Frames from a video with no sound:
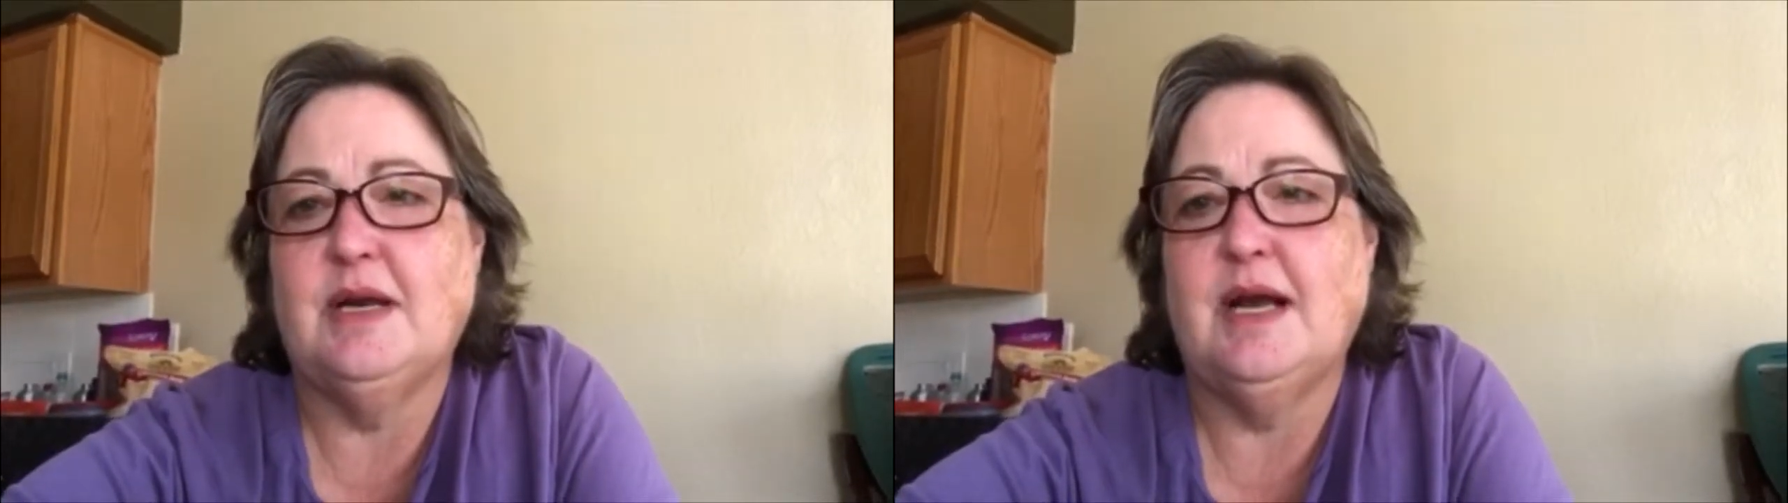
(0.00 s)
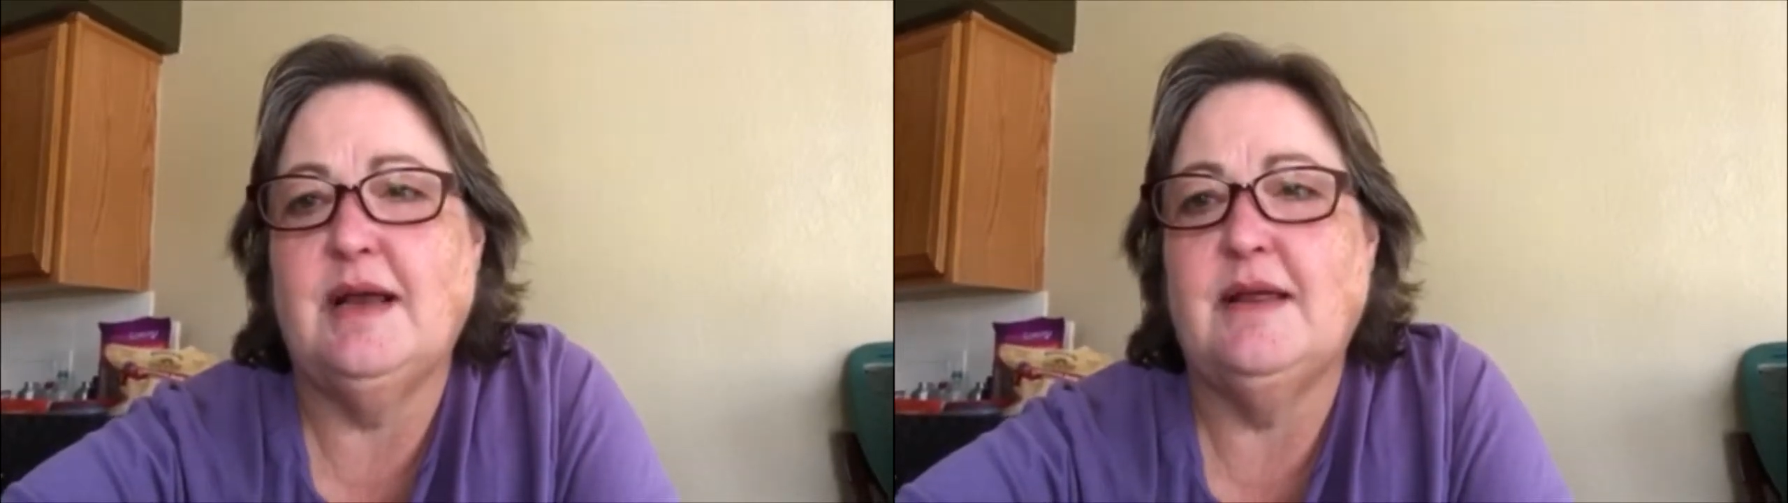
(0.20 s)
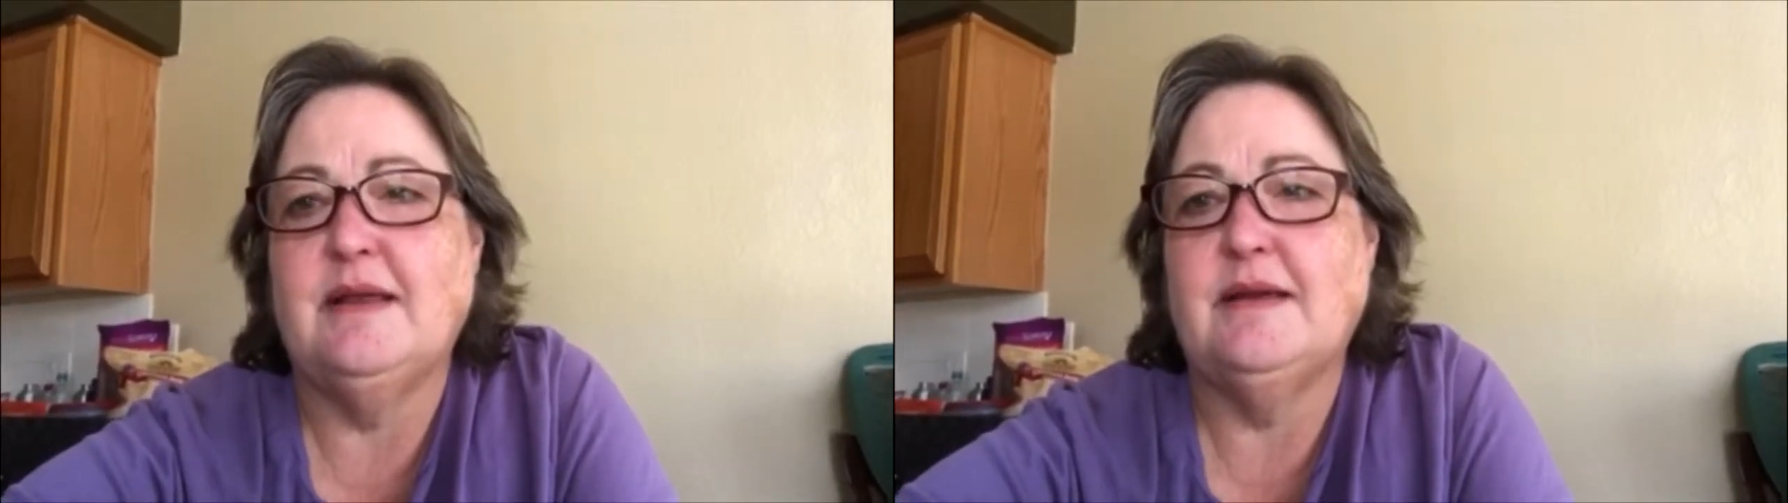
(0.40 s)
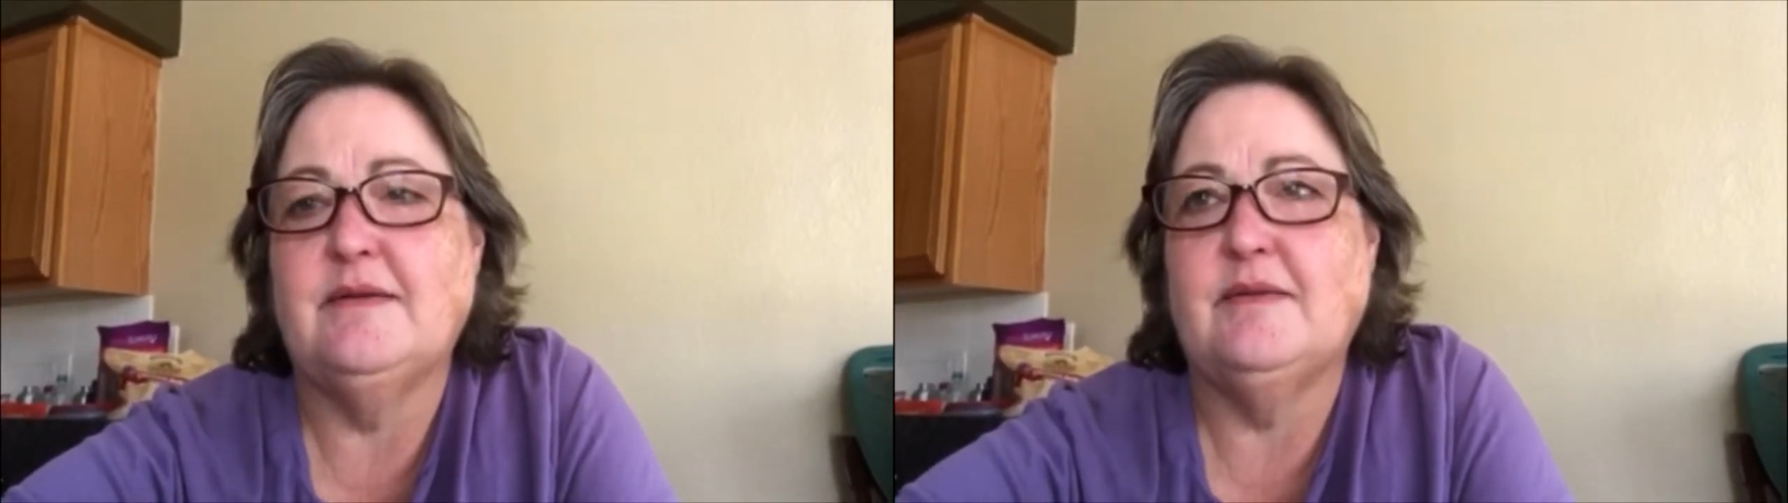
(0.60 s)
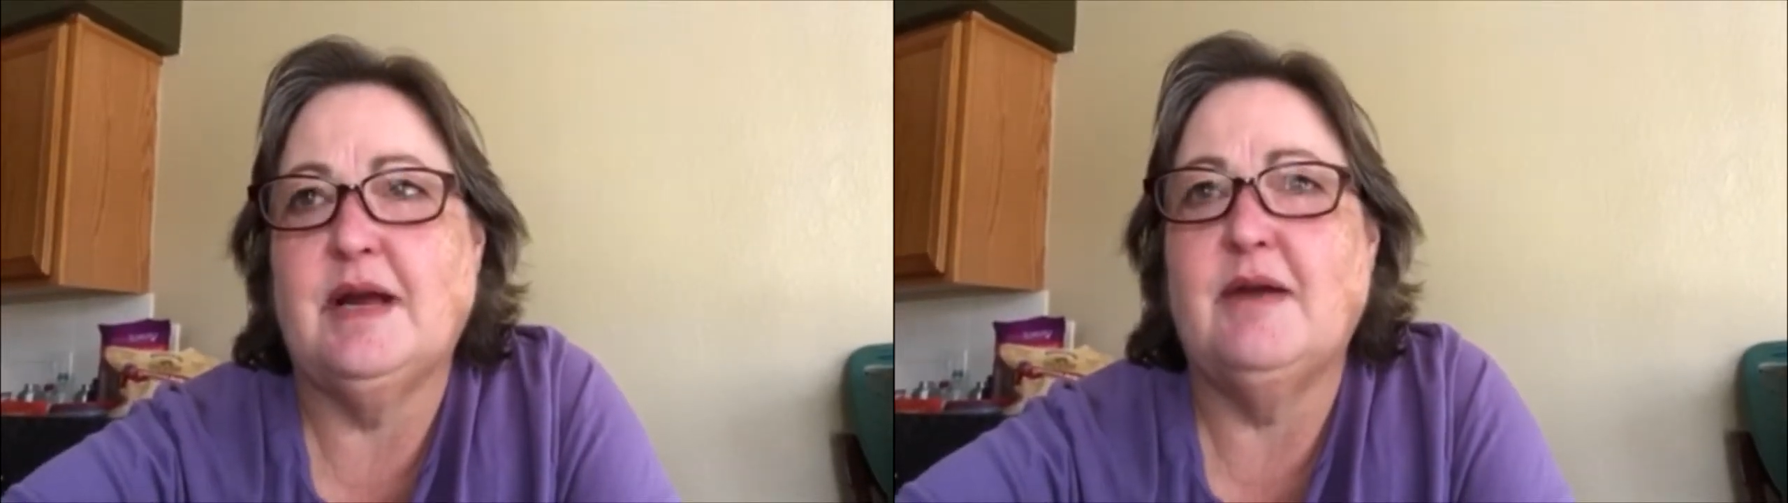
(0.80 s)

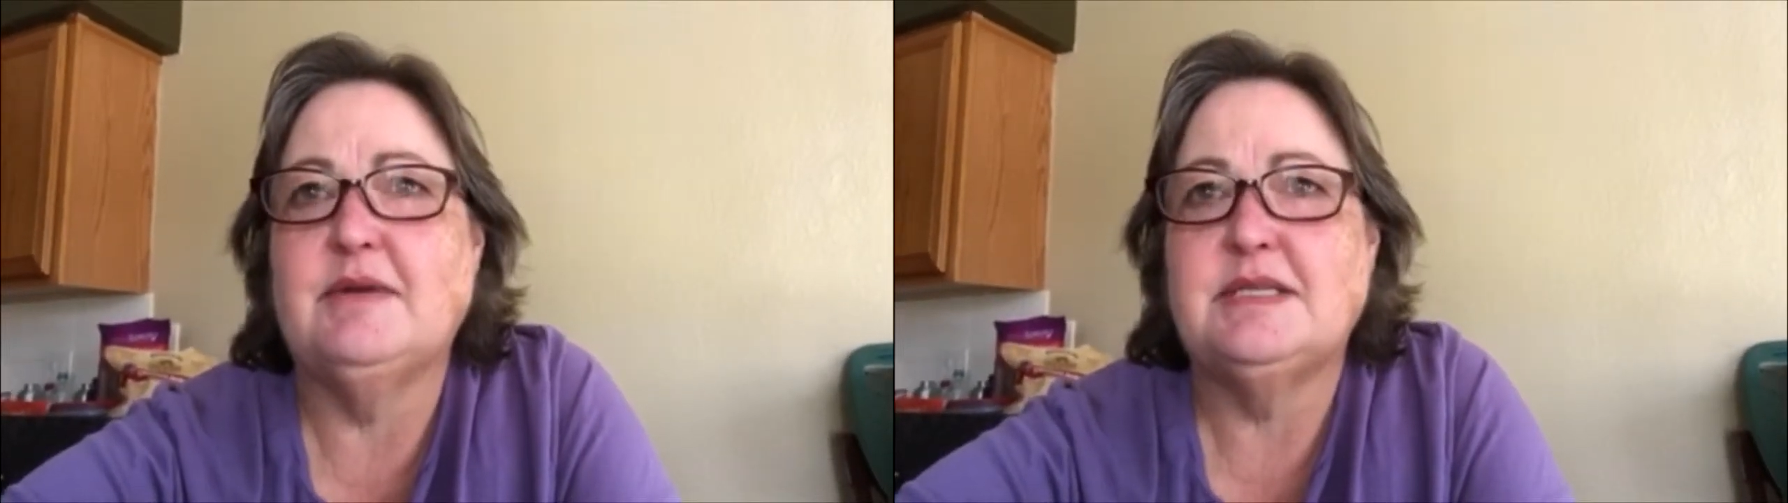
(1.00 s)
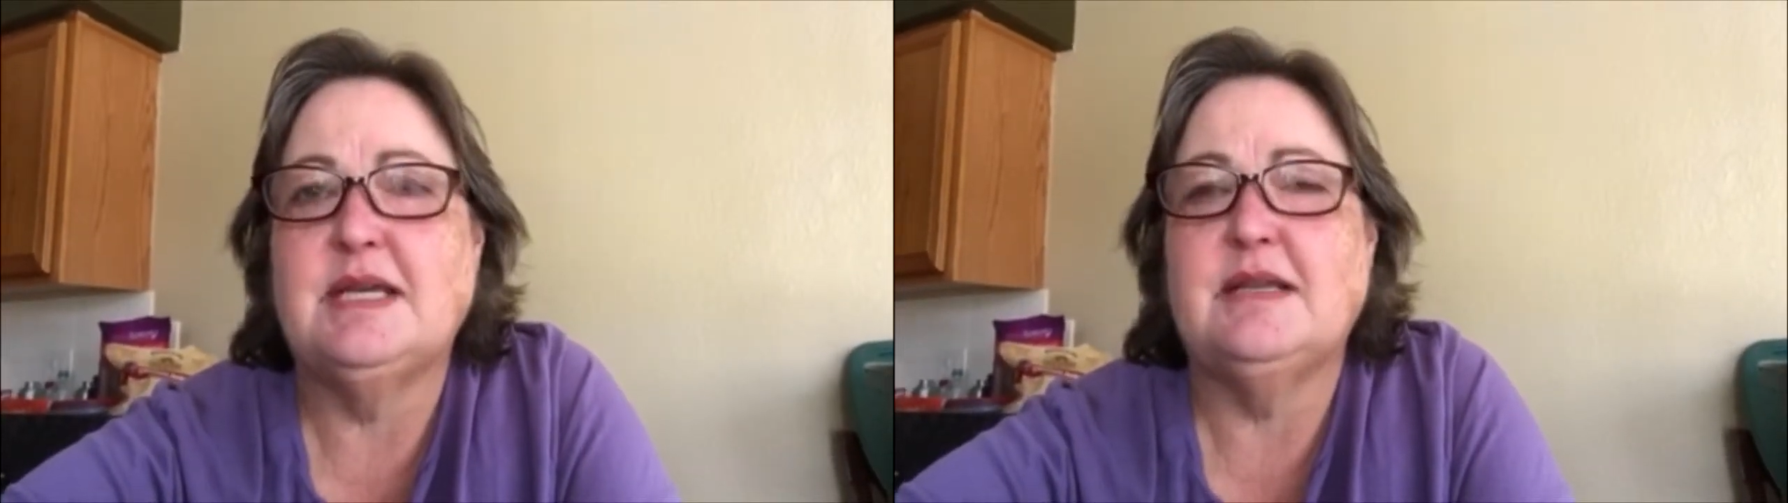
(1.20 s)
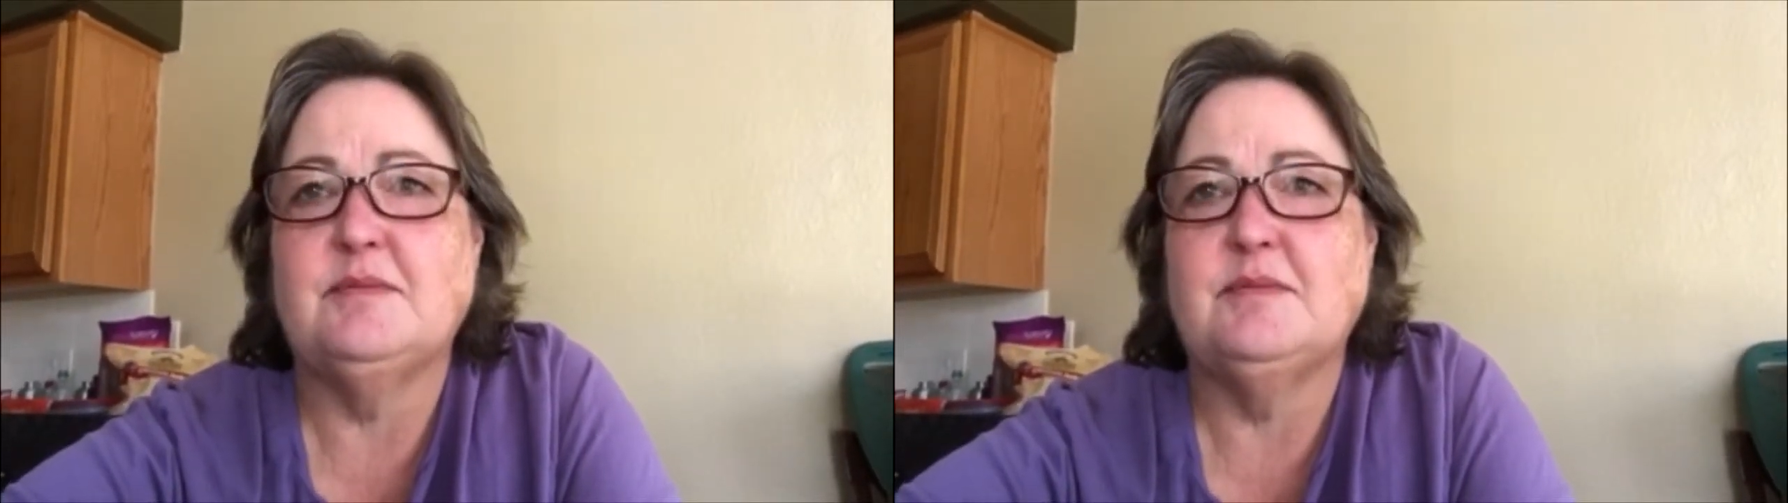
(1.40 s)
I would say